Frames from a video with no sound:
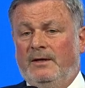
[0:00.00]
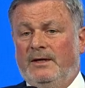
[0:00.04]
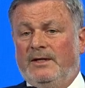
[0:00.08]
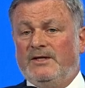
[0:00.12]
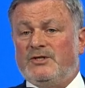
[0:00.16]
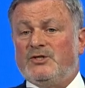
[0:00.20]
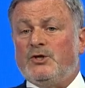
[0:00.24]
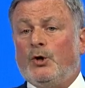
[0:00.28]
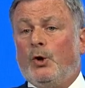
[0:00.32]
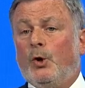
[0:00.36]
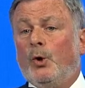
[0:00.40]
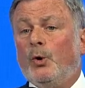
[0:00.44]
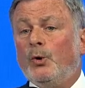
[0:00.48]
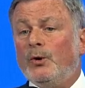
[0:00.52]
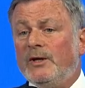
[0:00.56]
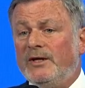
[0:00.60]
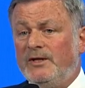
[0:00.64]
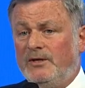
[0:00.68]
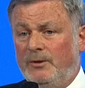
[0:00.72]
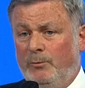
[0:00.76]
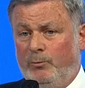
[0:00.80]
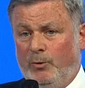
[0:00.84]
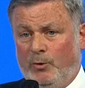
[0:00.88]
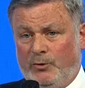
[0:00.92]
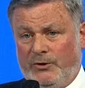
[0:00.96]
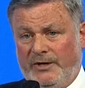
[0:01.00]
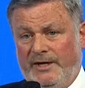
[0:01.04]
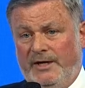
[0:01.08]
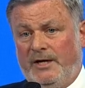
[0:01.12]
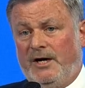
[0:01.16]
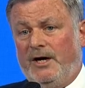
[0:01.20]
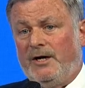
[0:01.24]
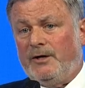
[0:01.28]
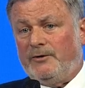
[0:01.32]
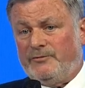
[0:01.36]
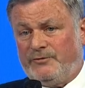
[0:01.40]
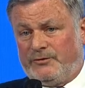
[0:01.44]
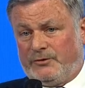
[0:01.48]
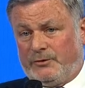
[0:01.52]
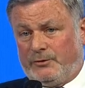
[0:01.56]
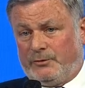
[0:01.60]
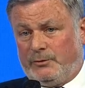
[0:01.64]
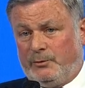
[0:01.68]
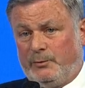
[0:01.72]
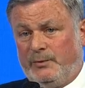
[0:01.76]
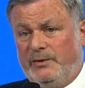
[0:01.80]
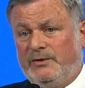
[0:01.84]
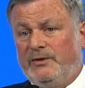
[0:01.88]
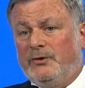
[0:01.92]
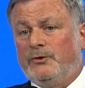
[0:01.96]
It's only the morning after,
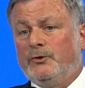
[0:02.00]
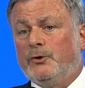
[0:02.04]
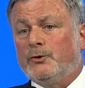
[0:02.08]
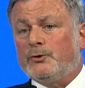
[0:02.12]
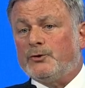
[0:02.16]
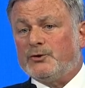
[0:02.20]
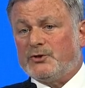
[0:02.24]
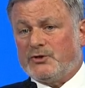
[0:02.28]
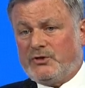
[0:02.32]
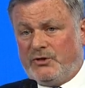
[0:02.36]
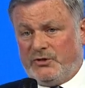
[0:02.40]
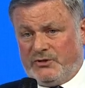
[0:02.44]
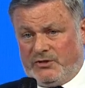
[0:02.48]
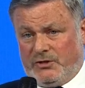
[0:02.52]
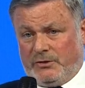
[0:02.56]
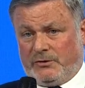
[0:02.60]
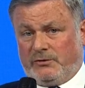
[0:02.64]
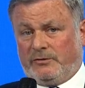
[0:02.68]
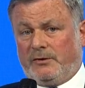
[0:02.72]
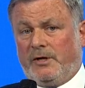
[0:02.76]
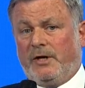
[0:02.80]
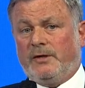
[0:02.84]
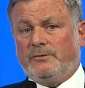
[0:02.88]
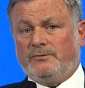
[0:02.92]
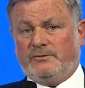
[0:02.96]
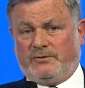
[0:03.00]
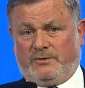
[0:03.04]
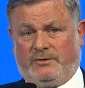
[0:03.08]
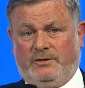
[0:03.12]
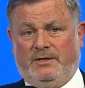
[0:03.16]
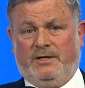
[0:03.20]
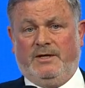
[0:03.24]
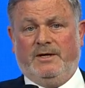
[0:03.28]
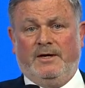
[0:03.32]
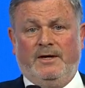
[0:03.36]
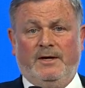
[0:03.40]
when the nurse is around,